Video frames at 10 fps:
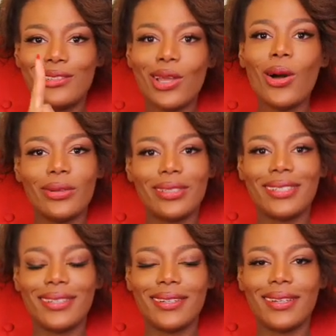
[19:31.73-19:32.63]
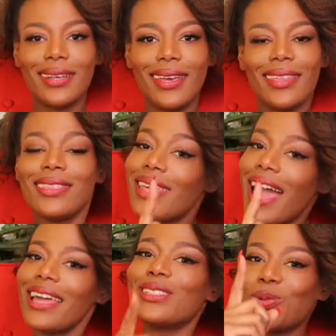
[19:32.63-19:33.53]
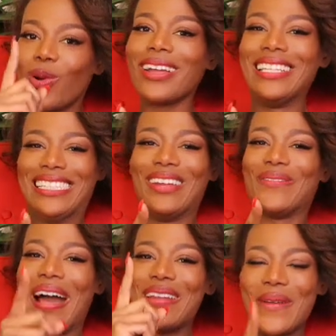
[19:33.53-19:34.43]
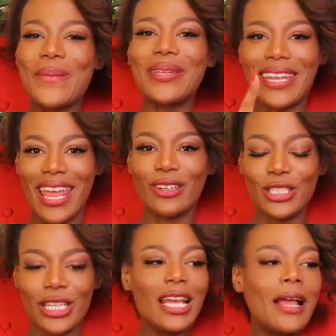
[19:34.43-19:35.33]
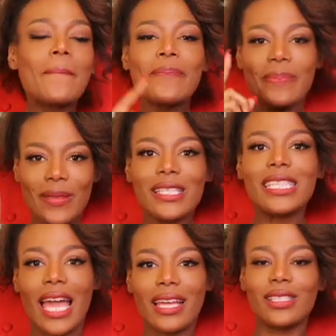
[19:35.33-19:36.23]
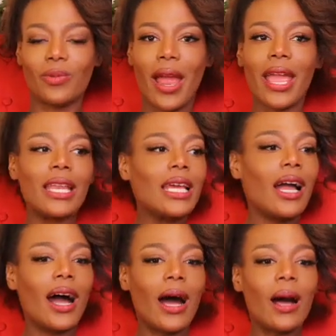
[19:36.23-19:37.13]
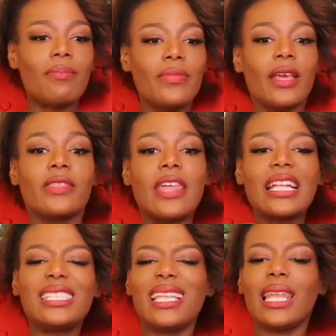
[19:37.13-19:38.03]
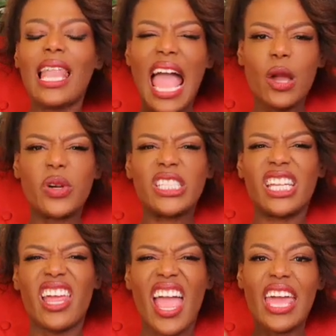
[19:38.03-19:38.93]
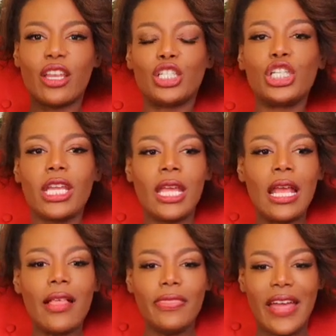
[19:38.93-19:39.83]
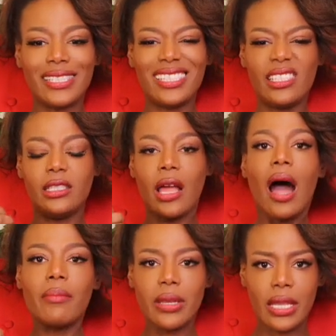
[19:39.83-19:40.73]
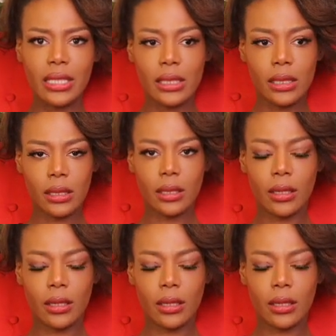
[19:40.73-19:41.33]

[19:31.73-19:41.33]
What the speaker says: Don't. That is what divine feminine energy says, right? That's the language and the energy that's dominant